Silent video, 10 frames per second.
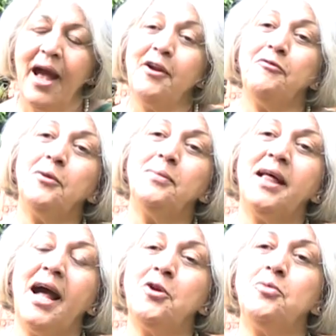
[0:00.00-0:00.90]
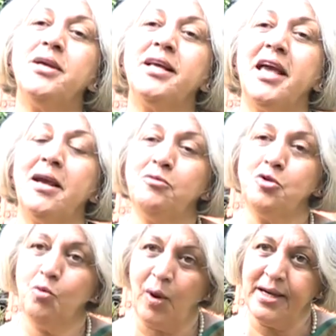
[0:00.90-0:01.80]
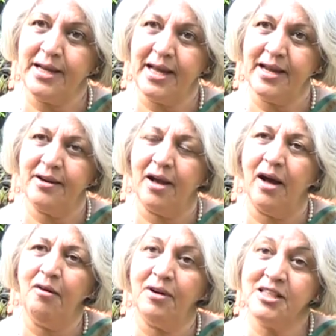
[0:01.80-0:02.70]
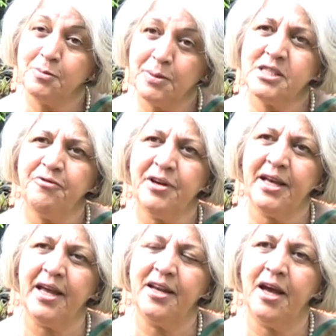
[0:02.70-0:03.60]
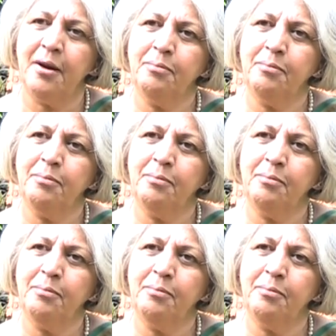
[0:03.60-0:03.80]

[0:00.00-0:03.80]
And from that we came to one specific area,